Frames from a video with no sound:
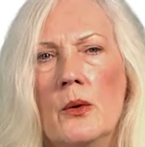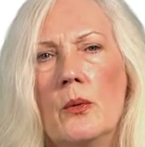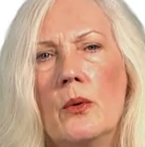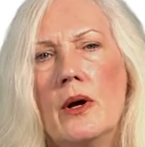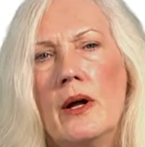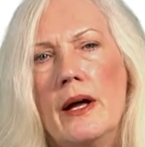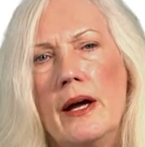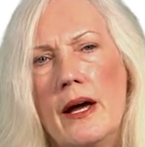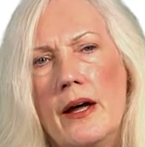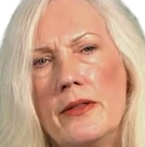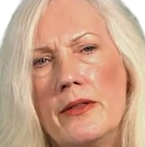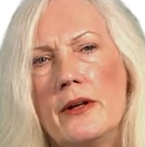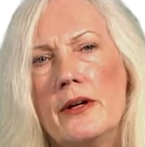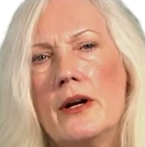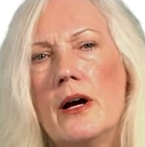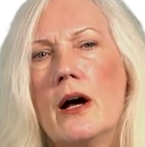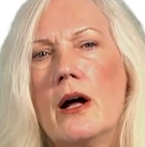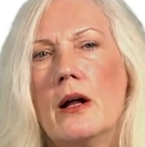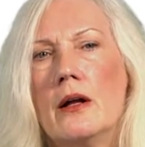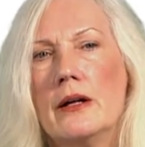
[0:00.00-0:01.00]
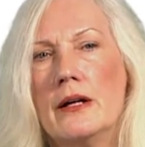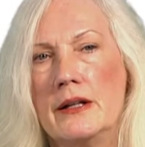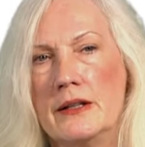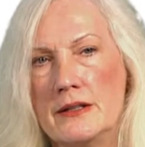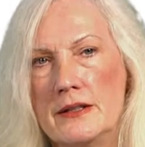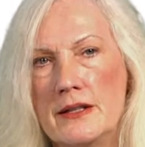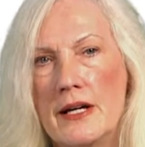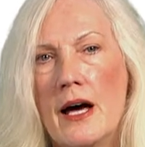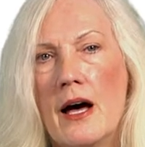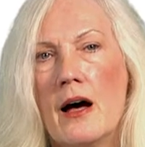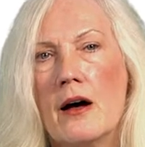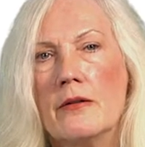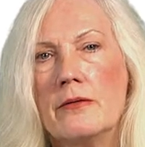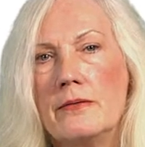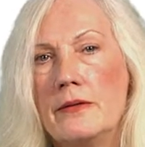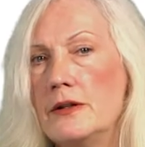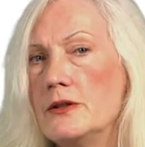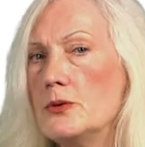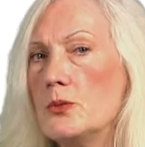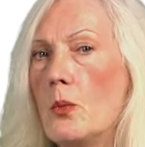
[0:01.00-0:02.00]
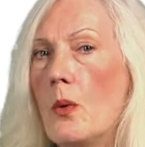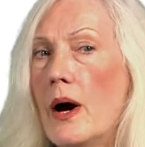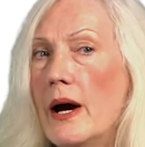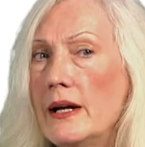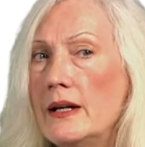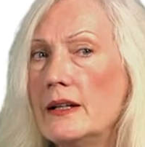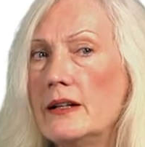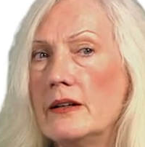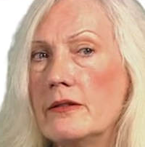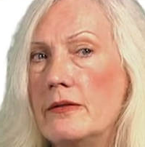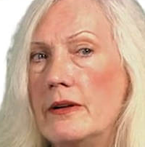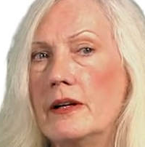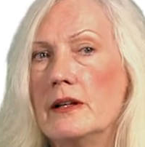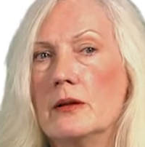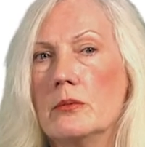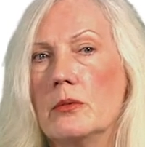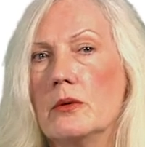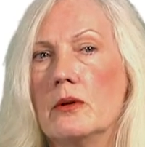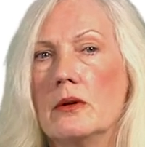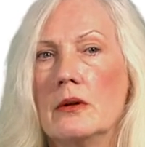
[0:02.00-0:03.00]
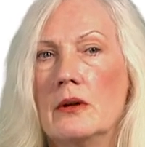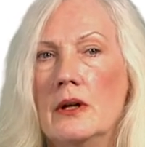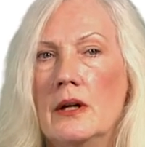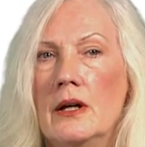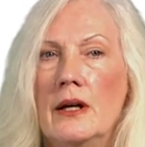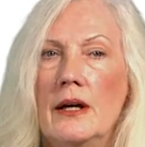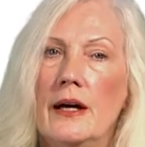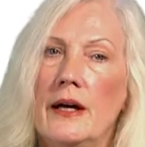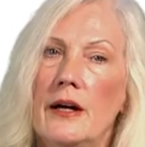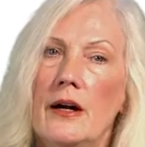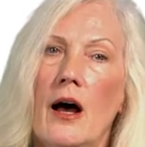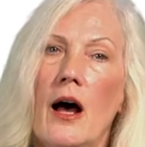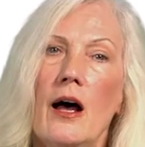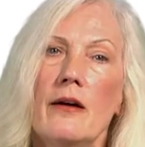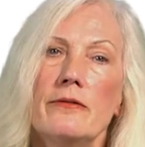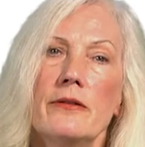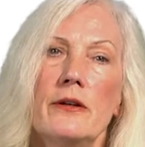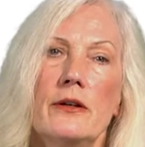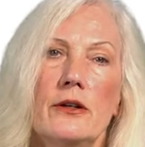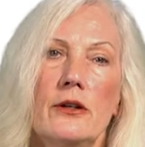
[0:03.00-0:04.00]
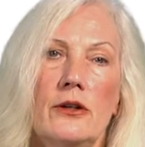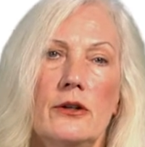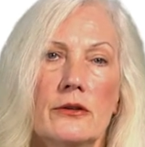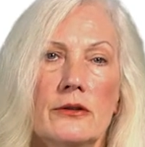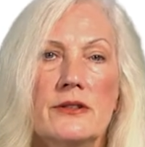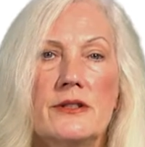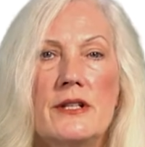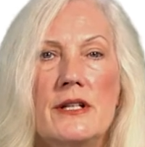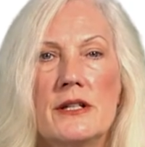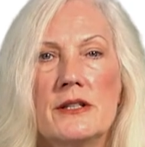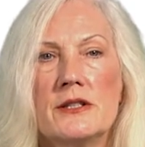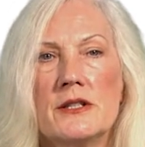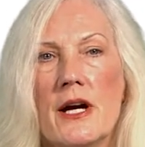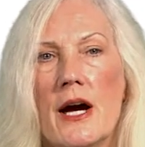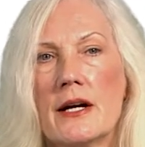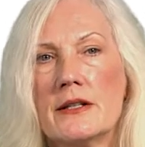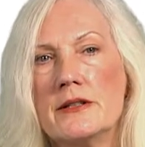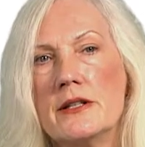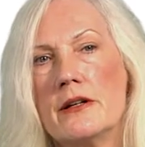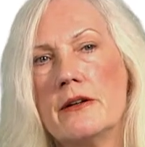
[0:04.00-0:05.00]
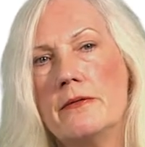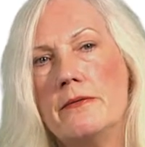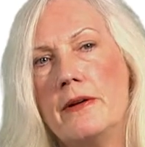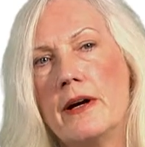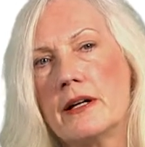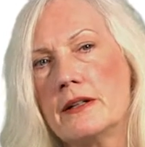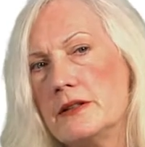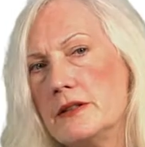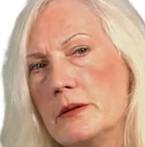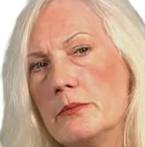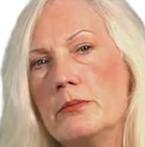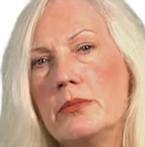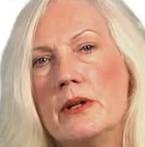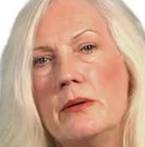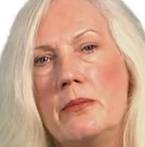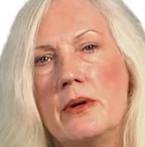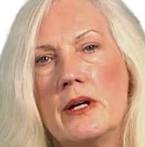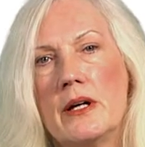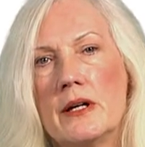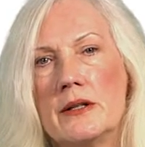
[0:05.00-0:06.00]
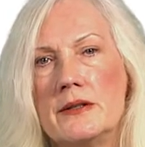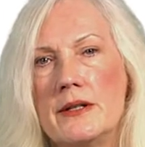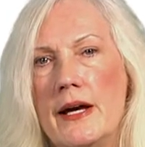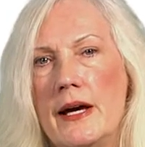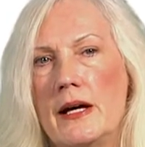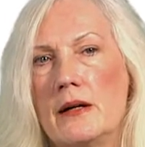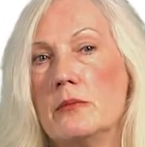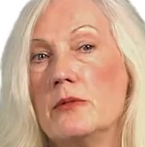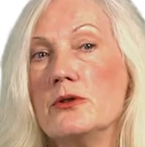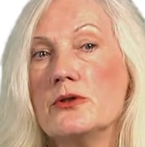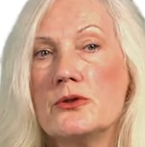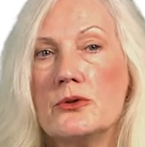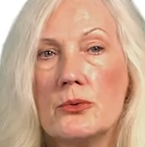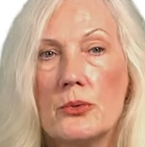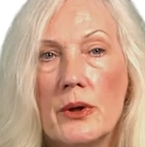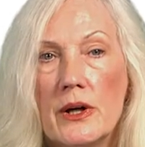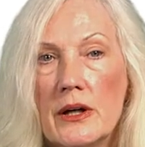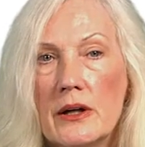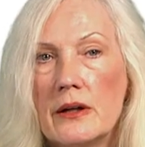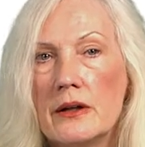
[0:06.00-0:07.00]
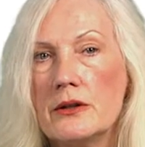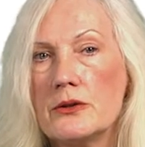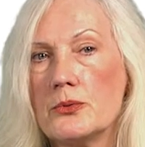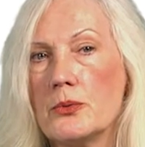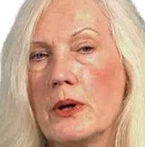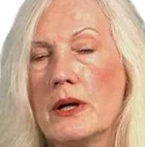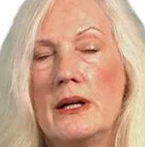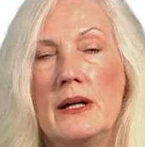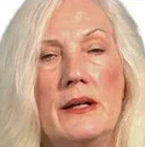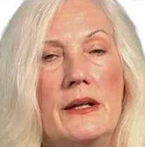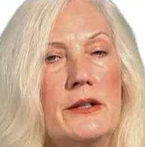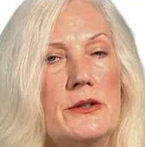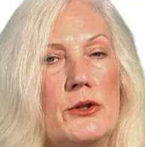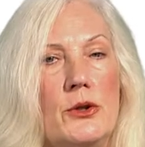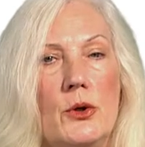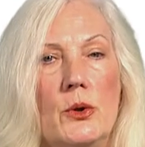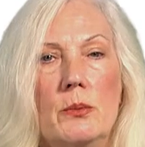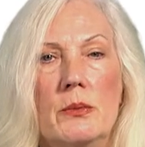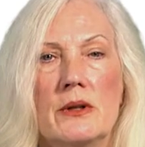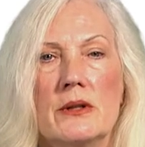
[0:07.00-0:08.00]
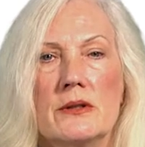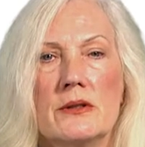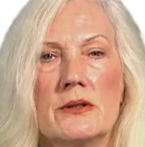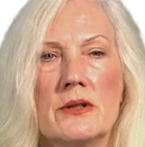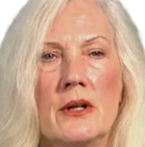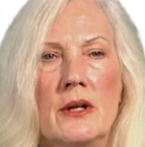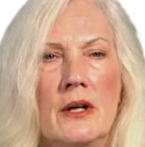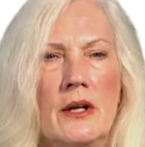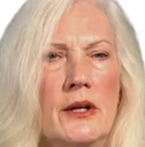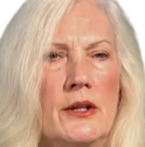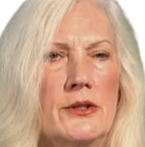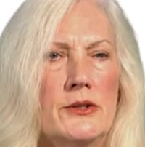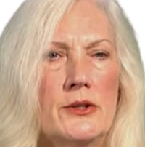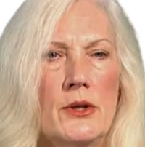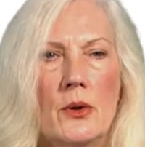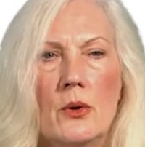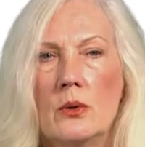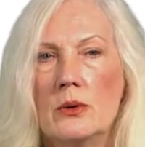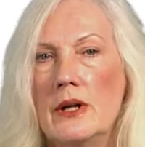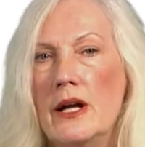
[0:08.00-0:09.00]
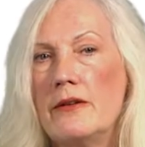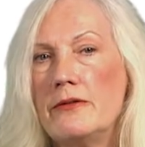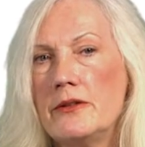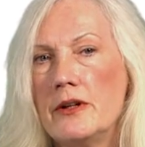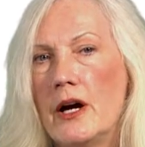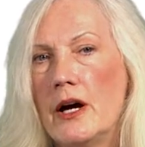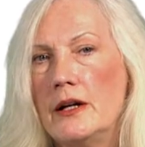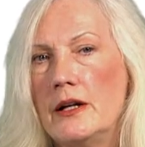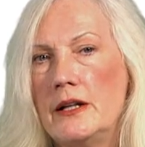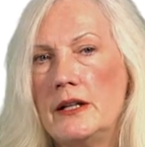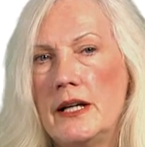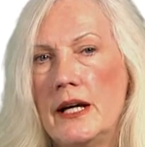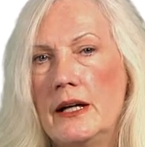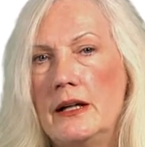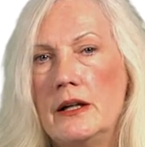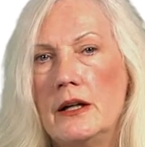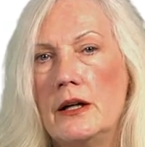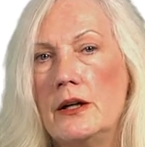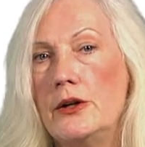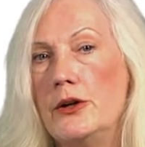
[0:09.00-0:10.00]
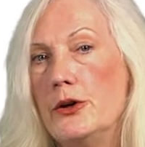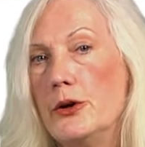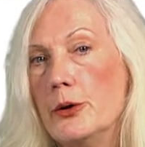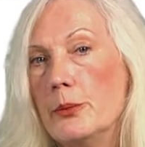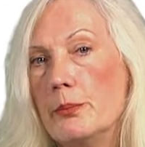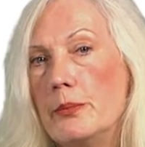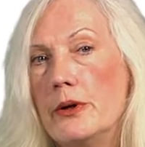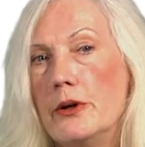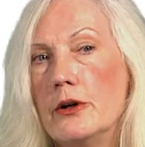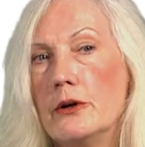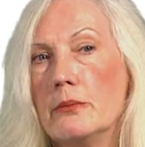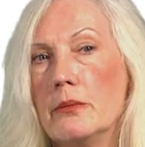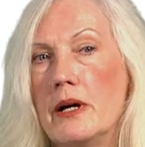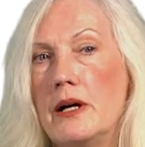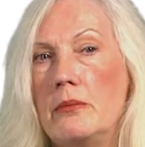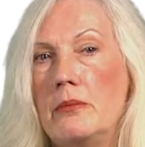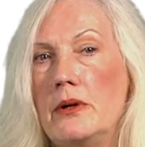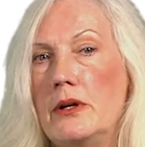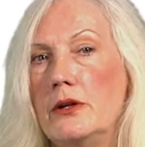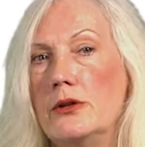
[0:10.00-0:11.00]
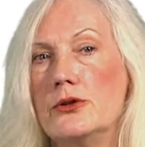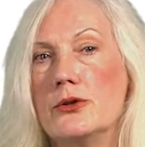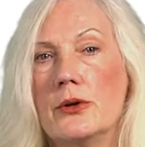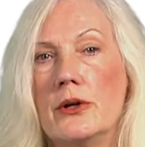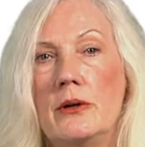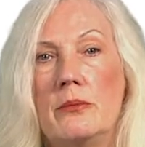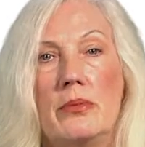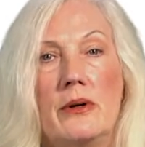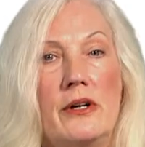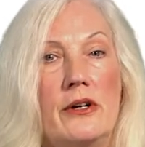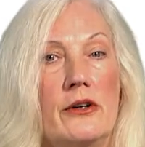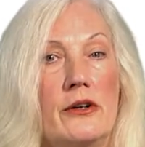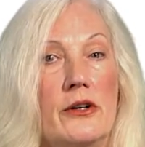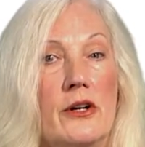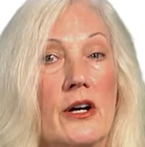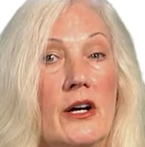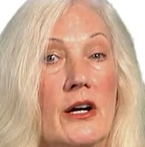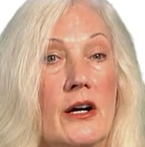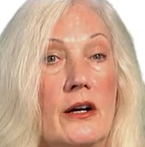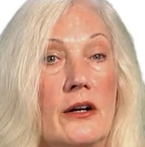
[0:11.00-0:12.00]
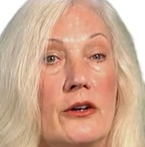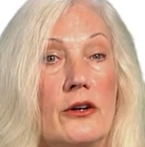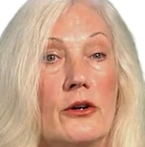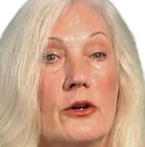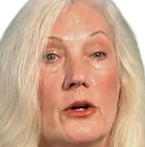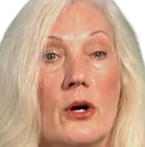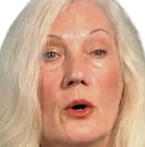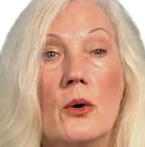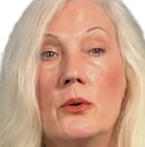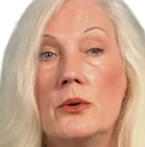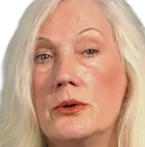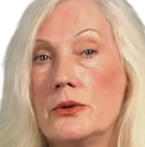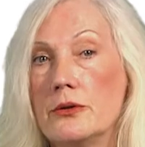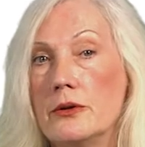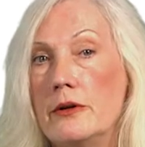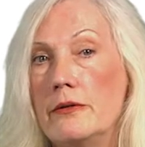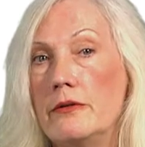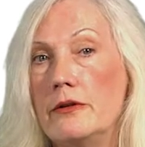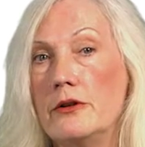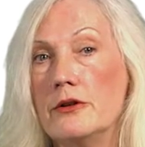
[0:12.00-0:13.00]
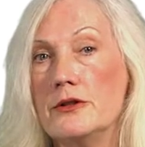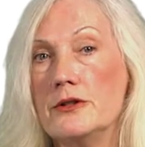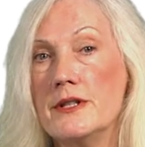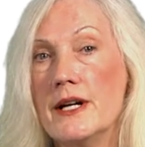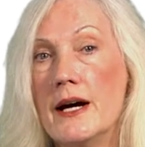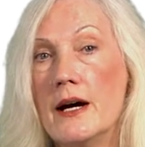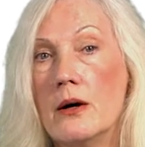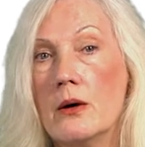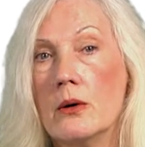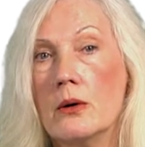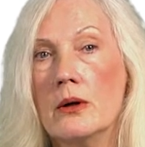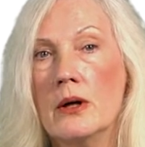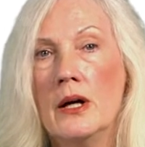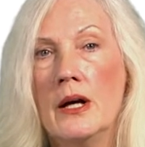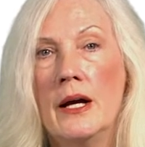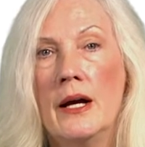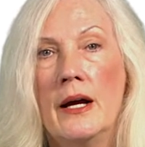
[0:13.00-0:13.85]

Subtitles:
Well, ethanol itself is widely available, and often you'll see its toxic effects simply because animals drink it as readily as humans. So left unattended, your beer might be enjoyed by your dog, your goat, or even your sow.